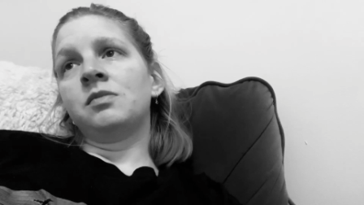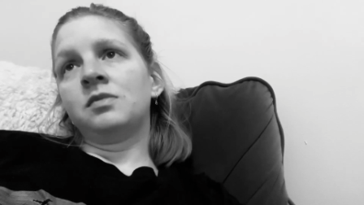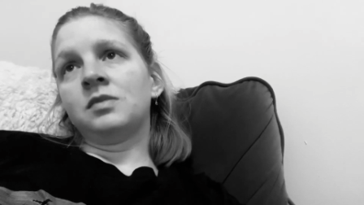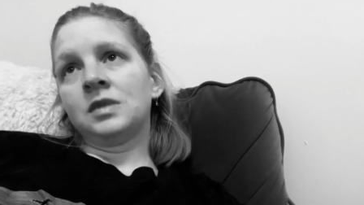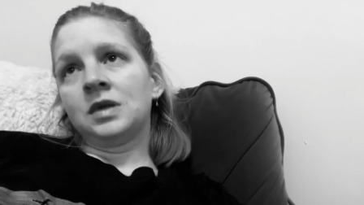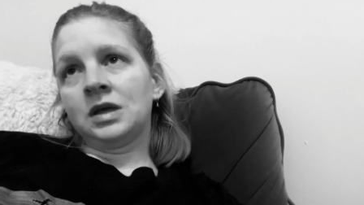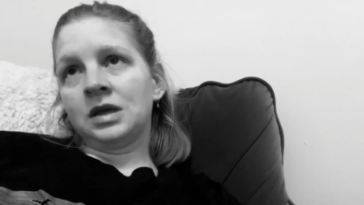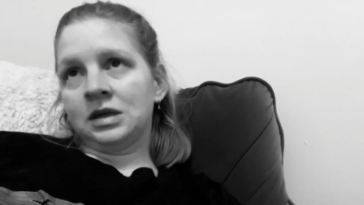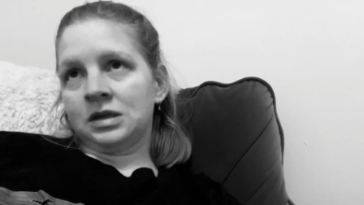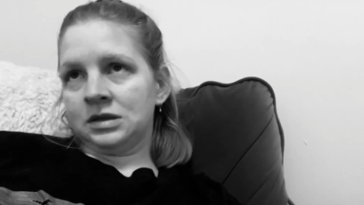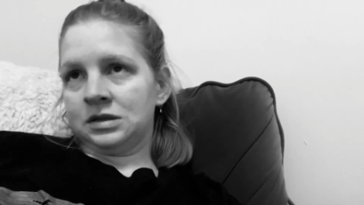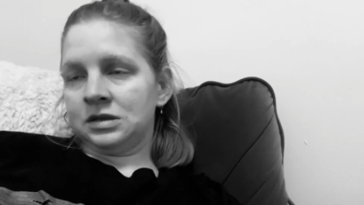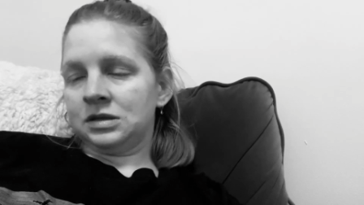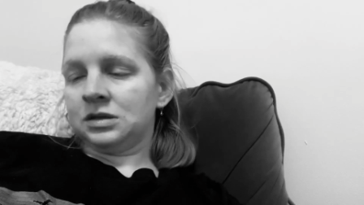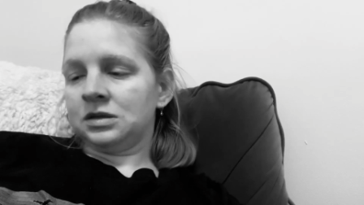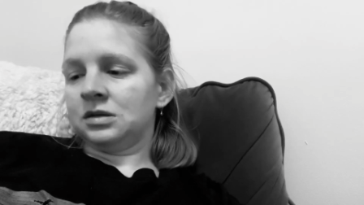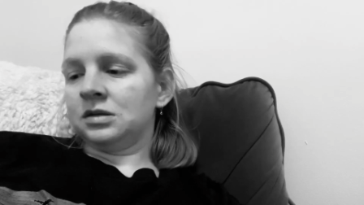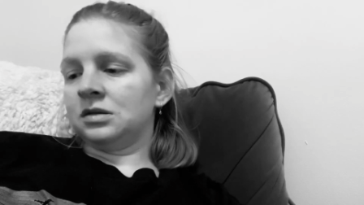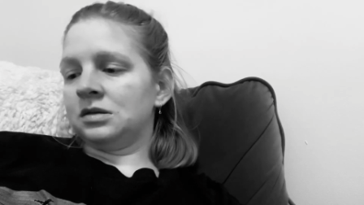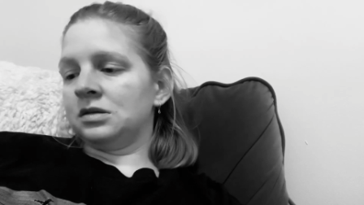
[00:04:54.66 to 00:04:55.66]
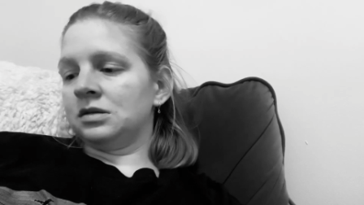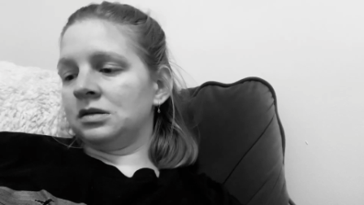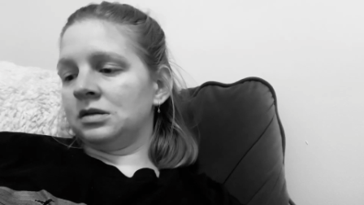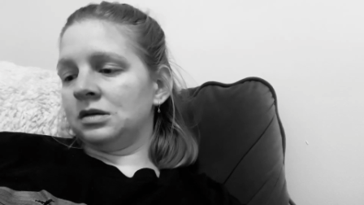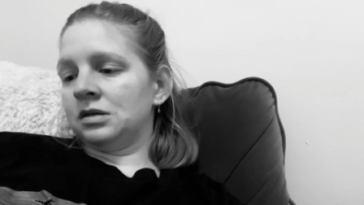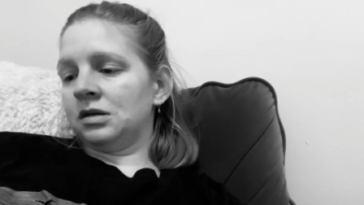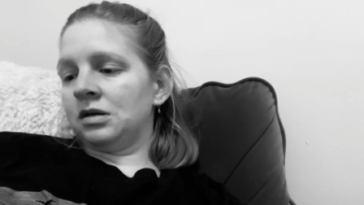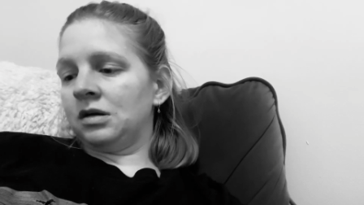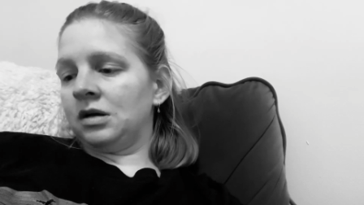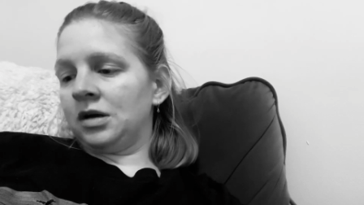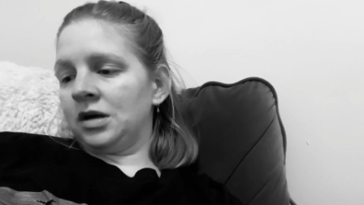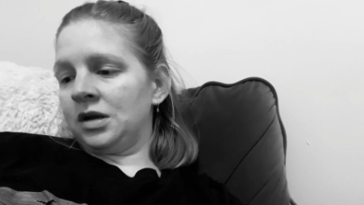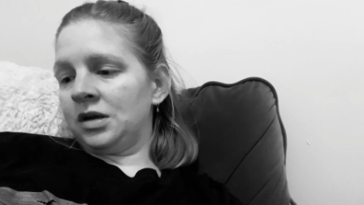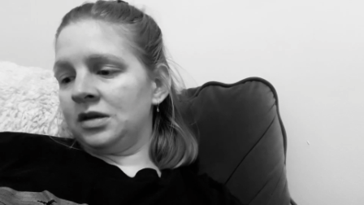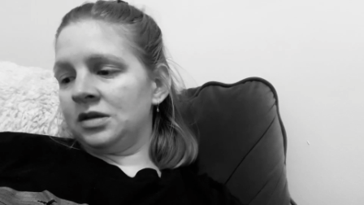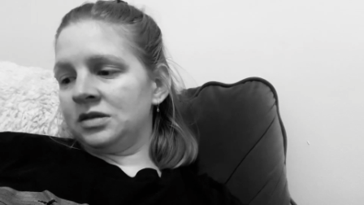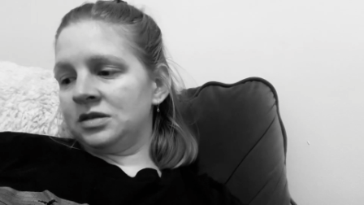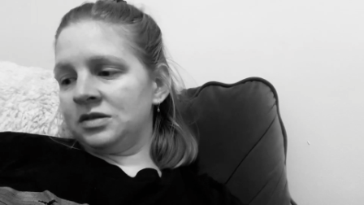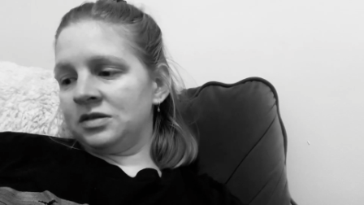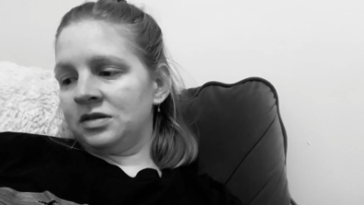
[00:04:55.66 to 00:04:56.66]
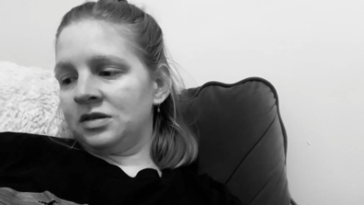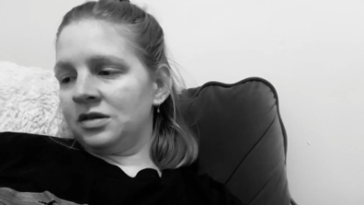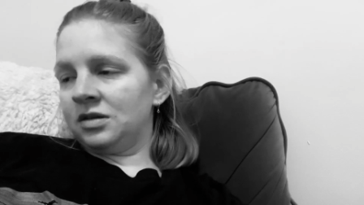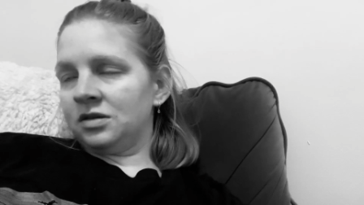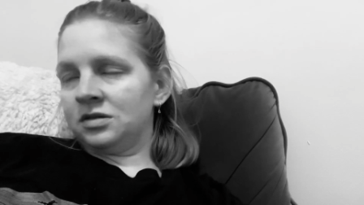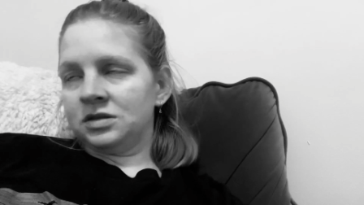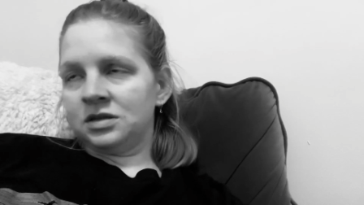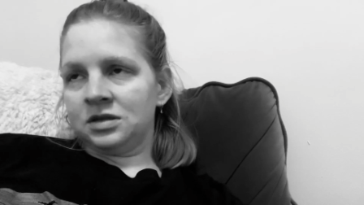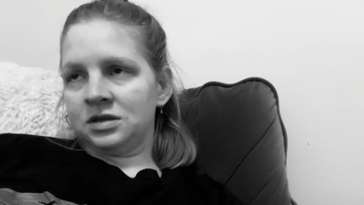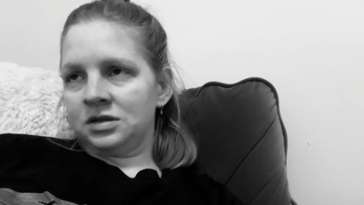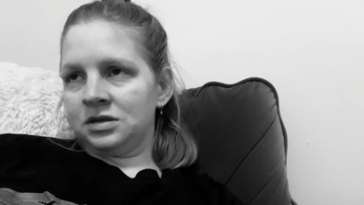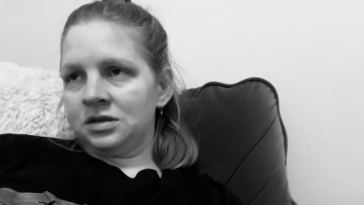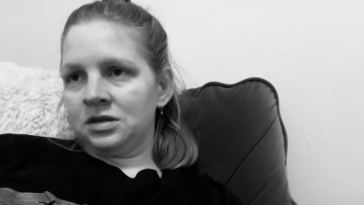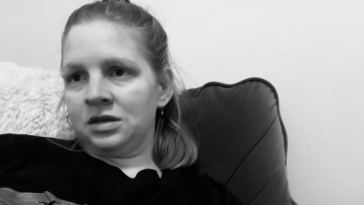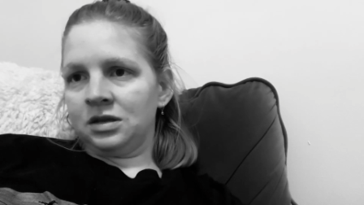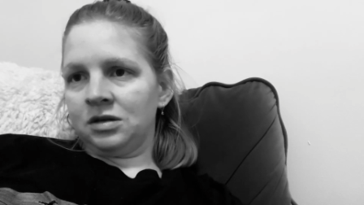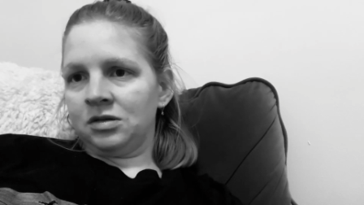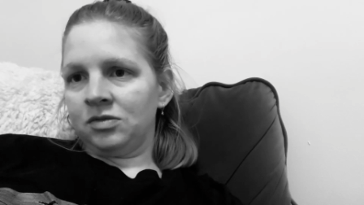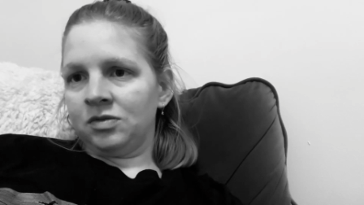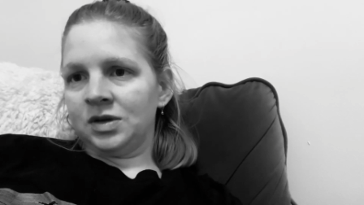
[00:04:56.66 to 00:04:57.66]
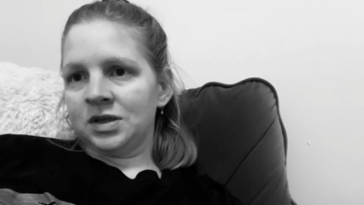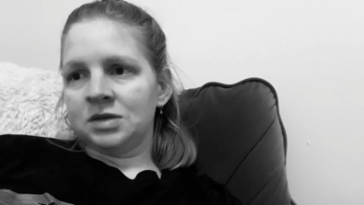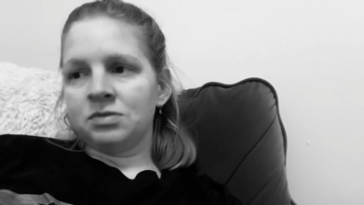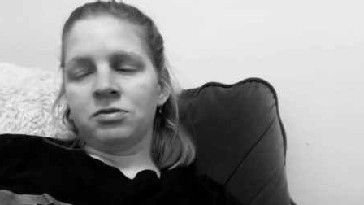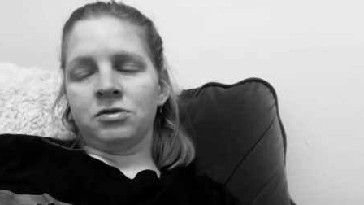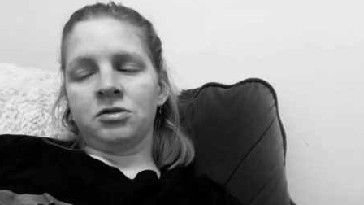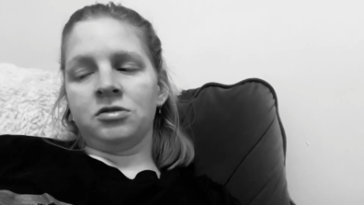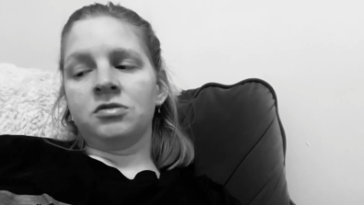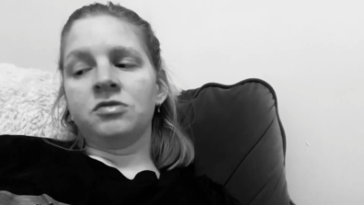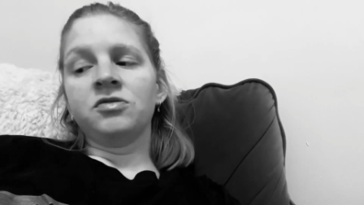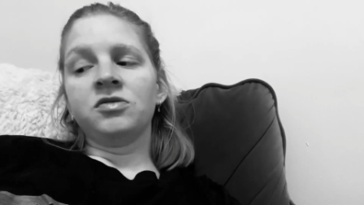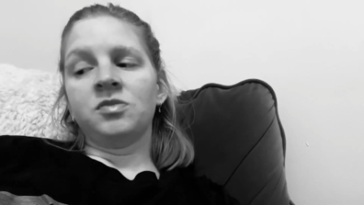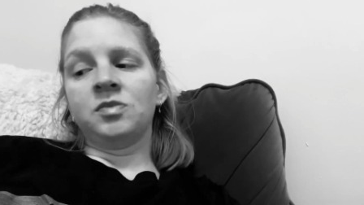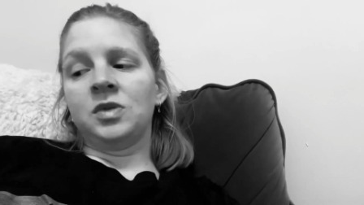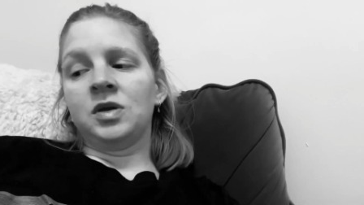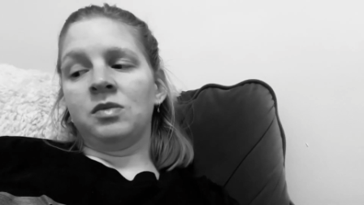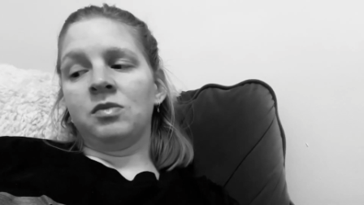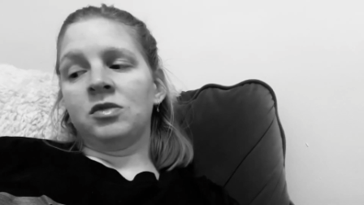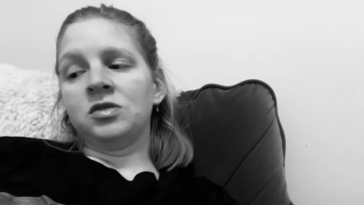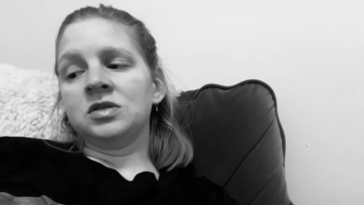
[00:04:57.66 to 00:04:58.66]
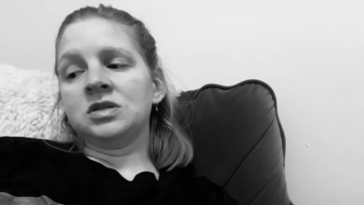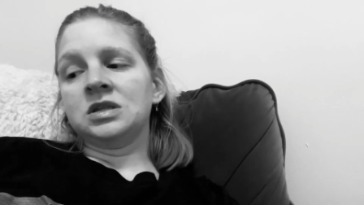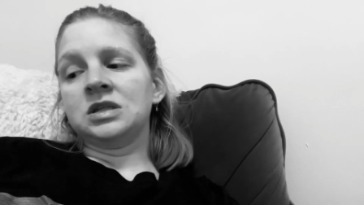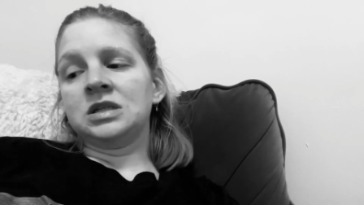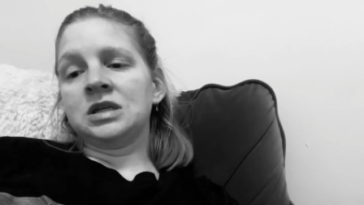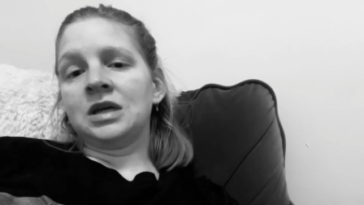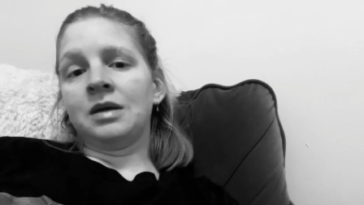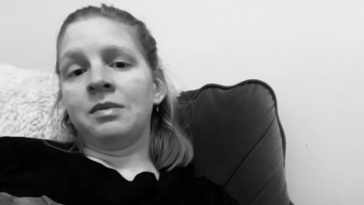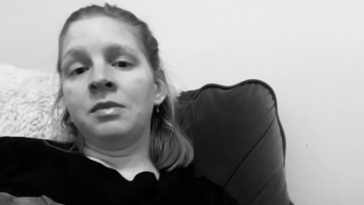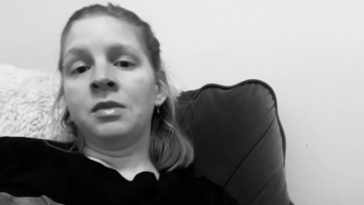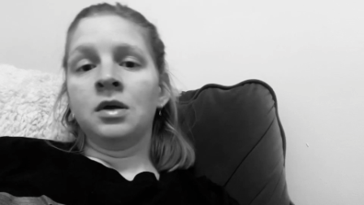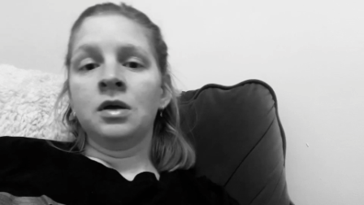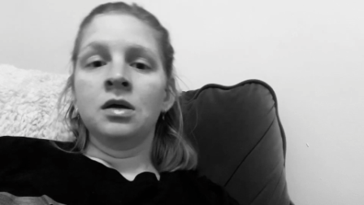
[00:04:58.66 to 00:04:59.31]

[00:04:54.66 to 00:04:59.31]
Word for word: Because God is a little whisper for me most of the time.